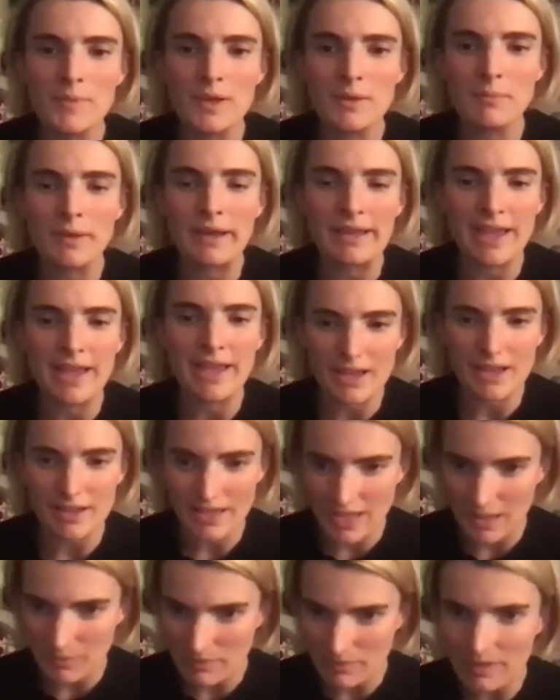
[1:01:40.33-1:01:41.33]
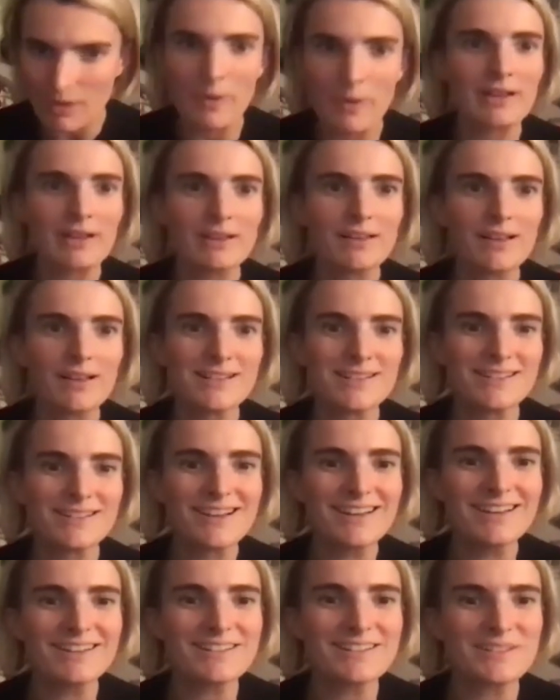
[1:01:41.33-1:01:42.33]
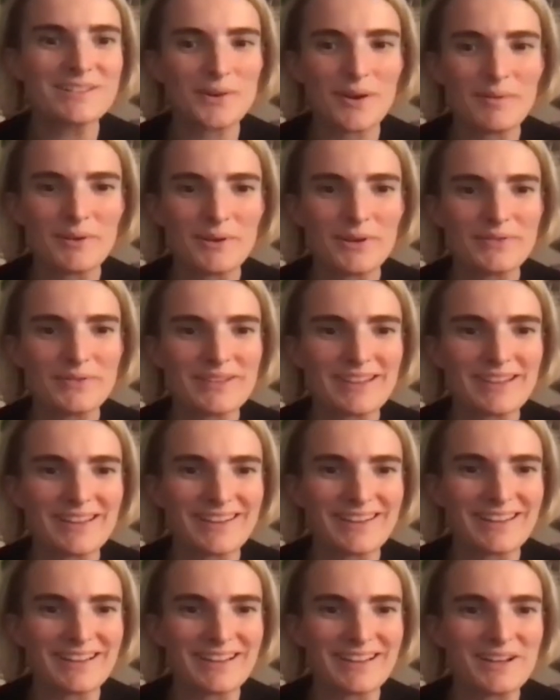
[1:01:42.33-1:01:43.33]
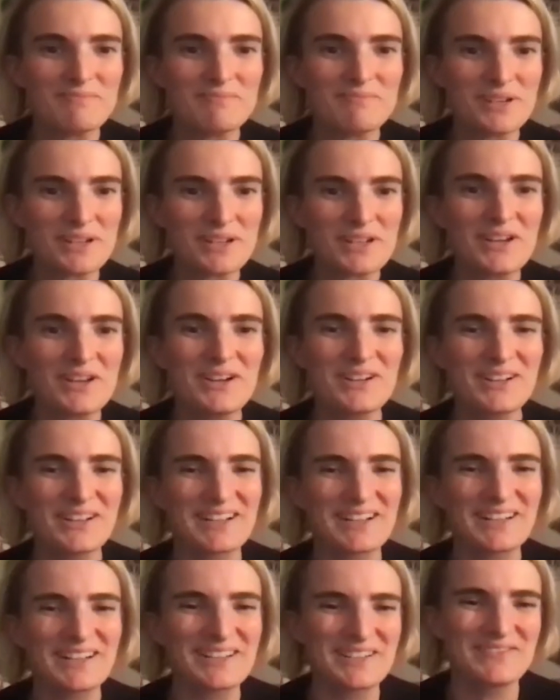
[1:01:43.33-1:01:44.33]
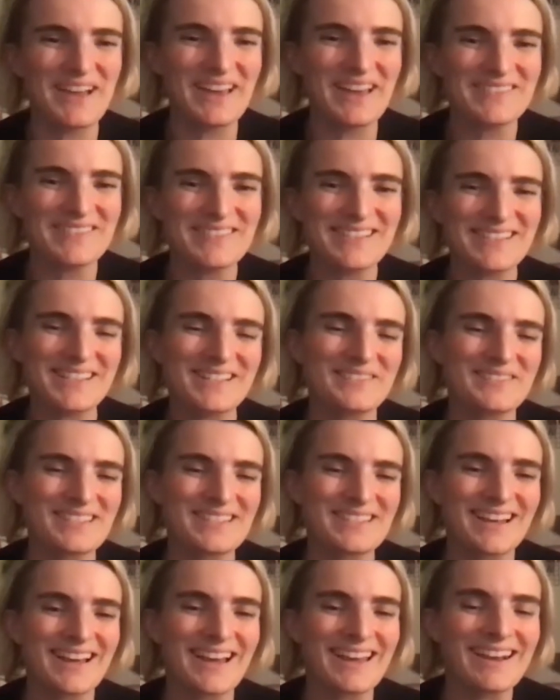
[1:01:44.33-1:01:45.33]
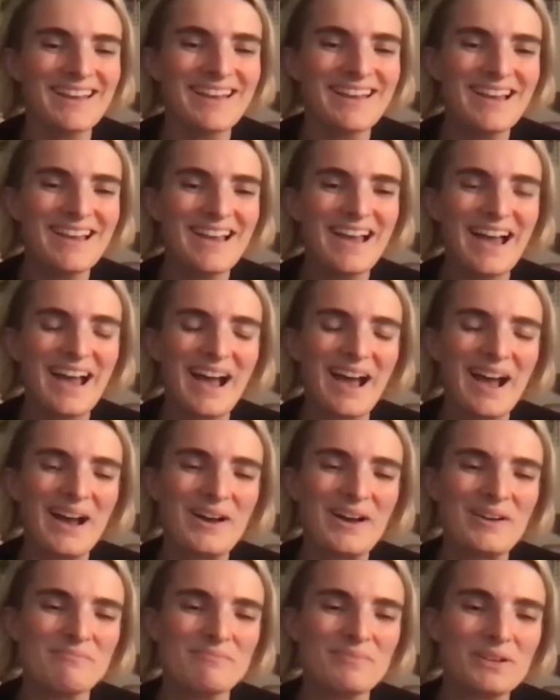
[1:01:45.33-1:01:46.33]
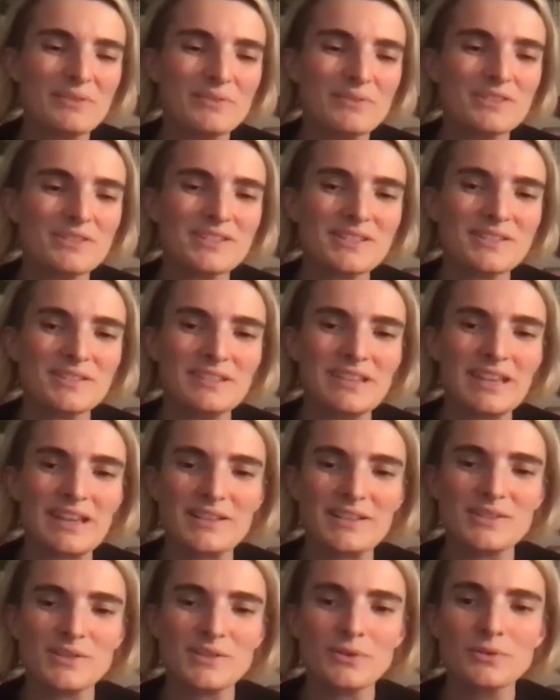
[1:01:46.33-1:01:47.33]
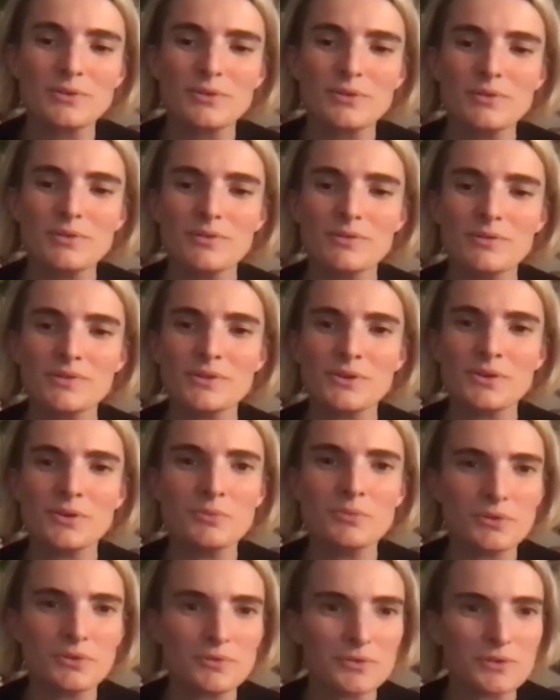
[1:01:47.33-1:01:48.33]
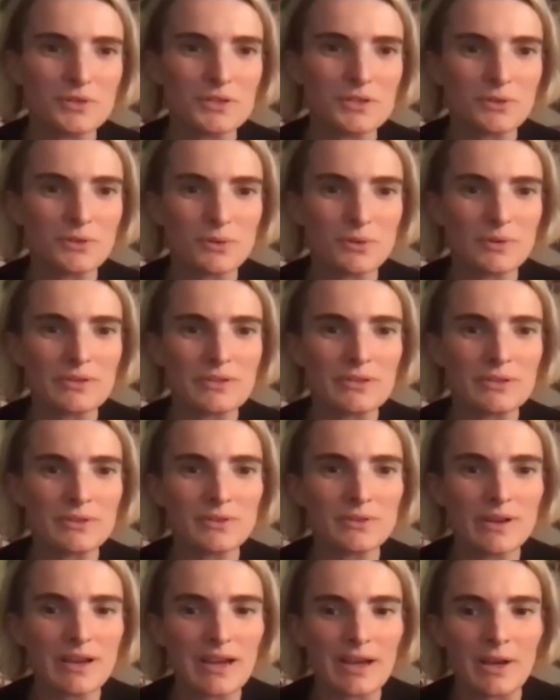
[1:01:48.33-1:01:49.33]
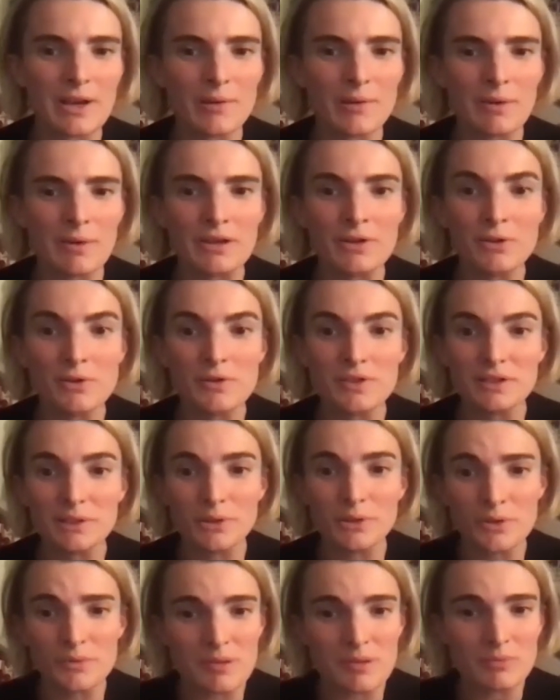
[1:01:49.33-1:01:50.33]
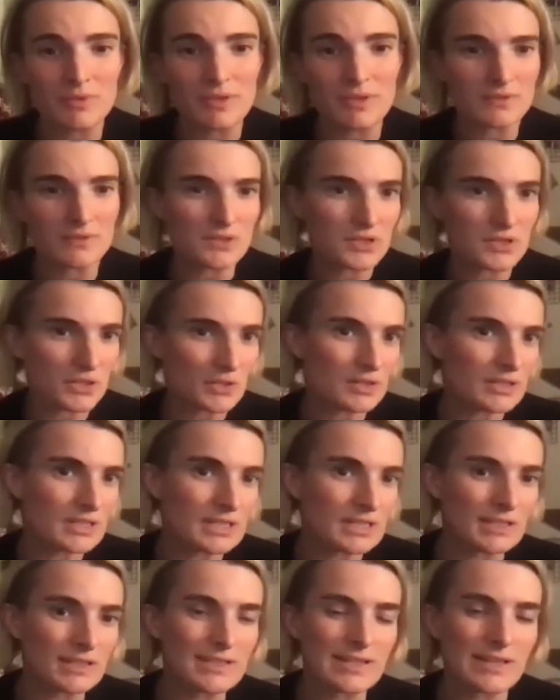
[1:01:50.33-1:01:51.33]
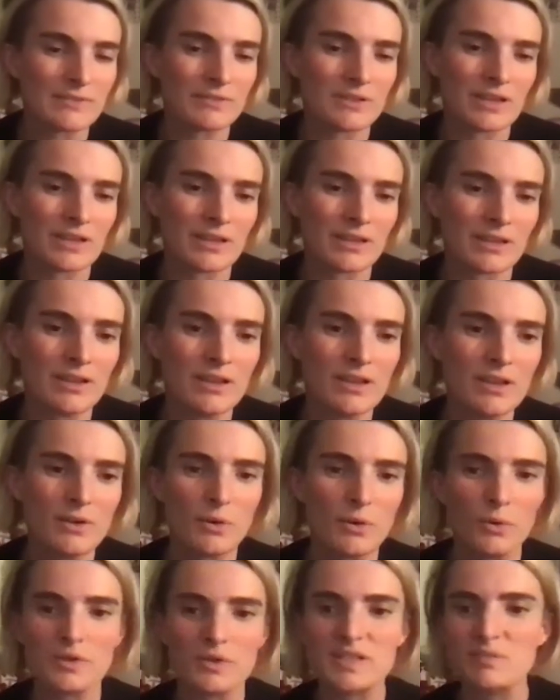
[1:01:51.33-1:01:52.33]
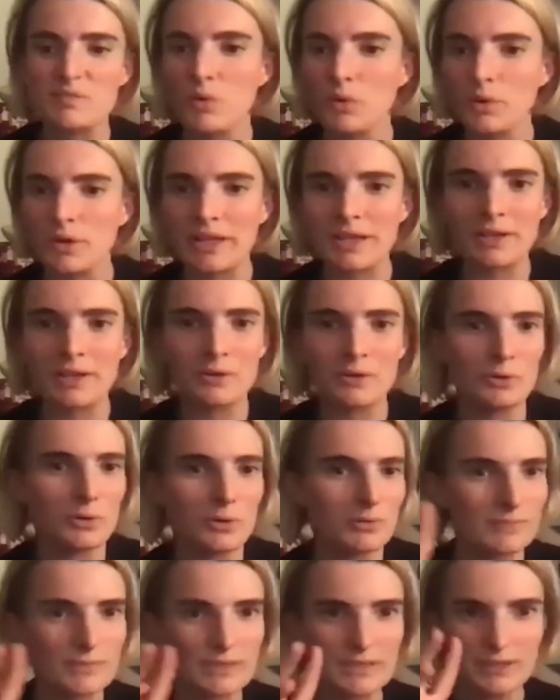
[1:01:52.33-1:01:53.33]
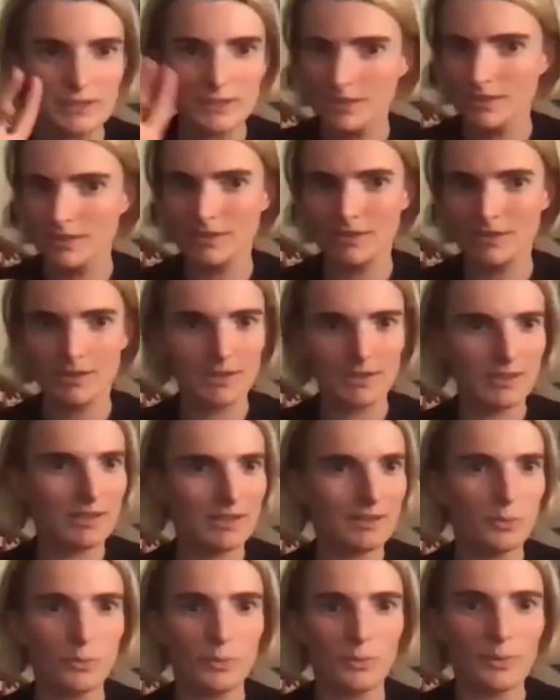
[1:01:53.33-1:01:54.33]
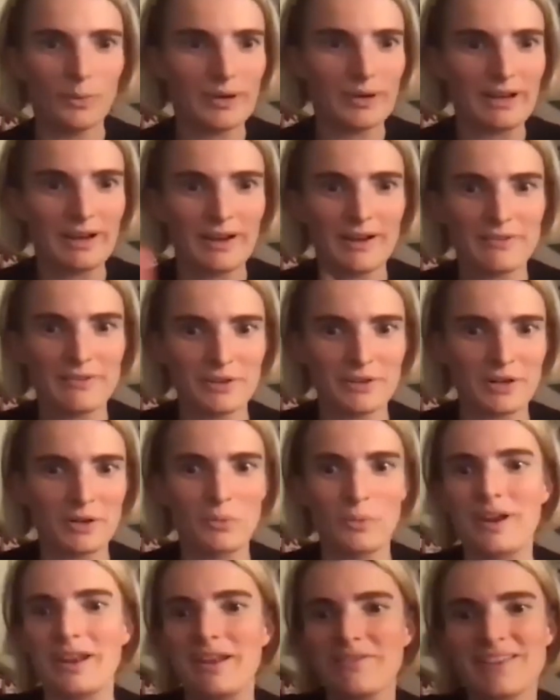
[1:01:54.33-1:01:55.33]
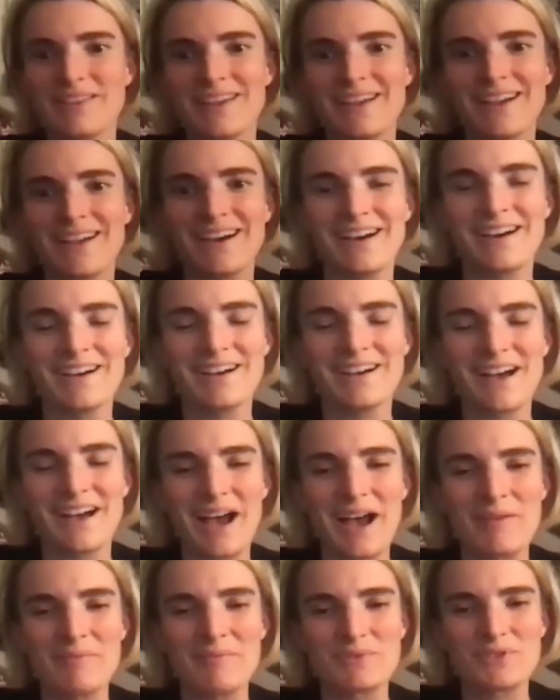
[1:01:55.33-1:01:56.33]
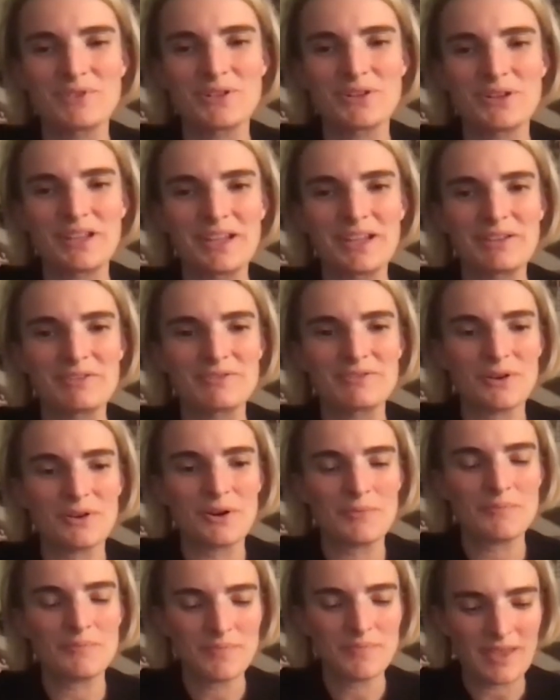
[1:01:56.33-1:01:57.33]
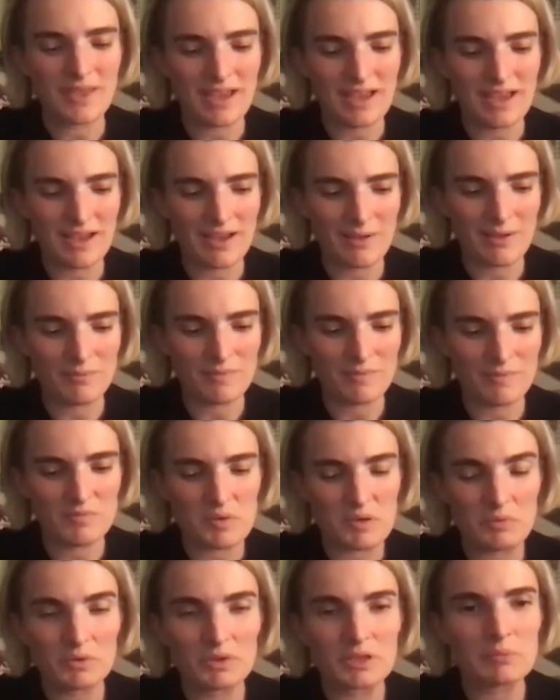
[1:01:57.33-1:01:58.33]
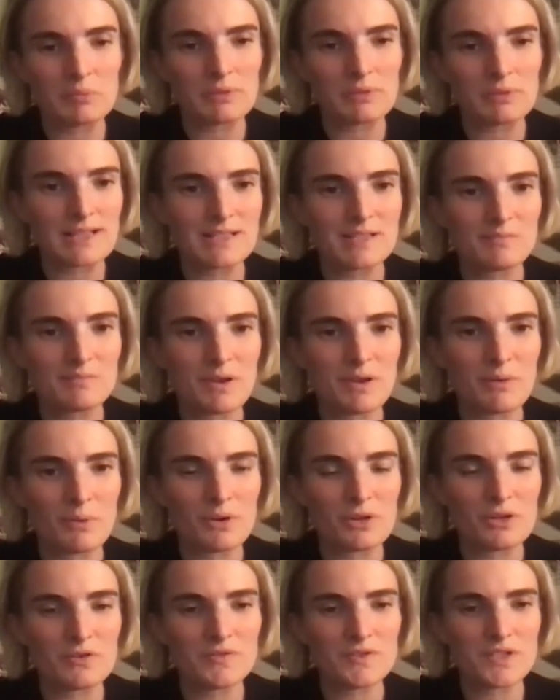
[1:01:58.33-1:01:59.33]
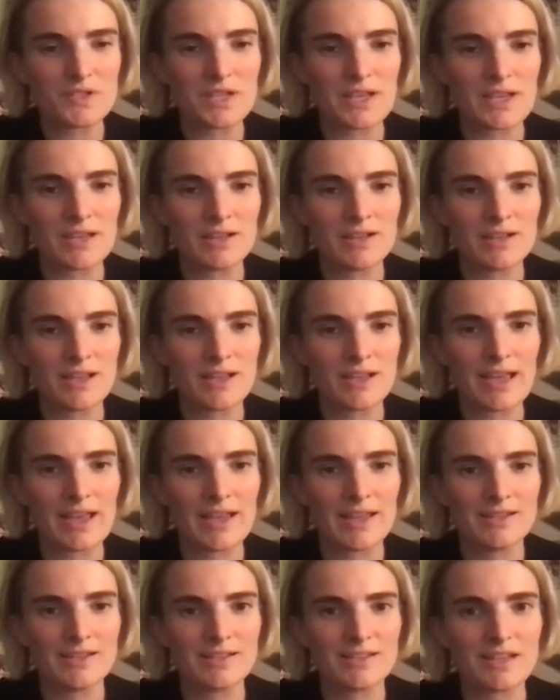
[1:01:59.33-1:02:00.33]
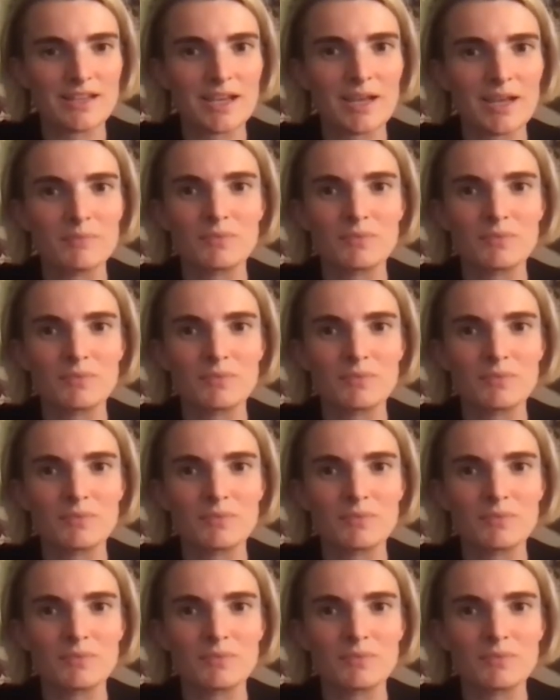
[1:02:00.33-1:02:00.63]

my cat kept me awake last night, so I'm going to be getting a pretty good amount of sleep tonight. But it was just, yeah, so beautiful to talk with you. I know that a lot of people that have tuned in this evening or this morning or wherever and whenever they are tuning in from, they've been really blessed by what you've shared. And I'm